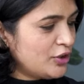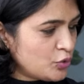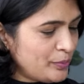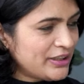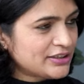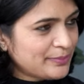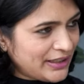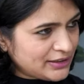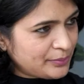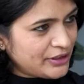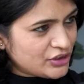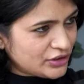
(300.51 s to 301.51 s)
two minutes back
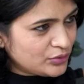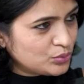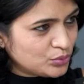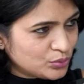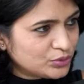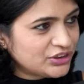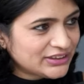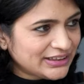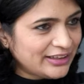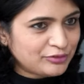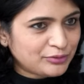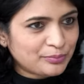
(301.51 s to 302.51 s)
the patient who just
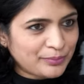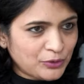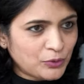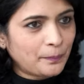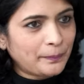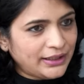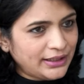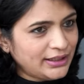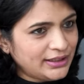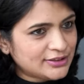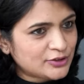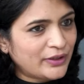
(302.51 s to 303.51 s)
left my
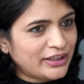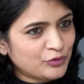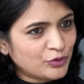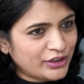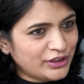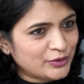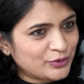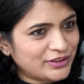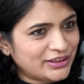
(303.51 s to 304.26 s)
OPD is 24 year old